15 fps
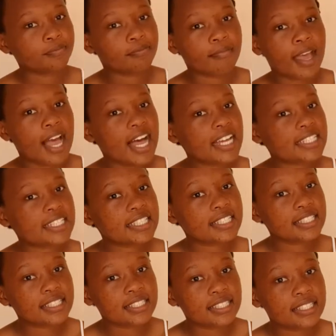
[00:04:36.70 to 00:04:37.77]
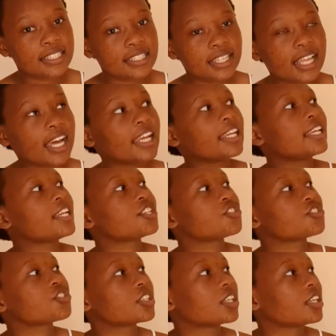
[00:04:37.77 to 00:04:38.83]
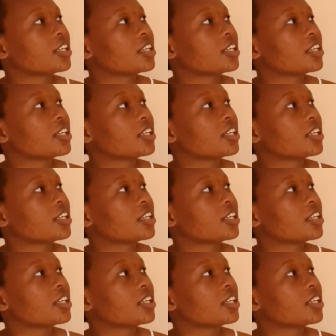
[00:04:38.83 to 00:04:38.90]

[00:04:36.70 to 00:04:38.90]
My heart. Like, I literally...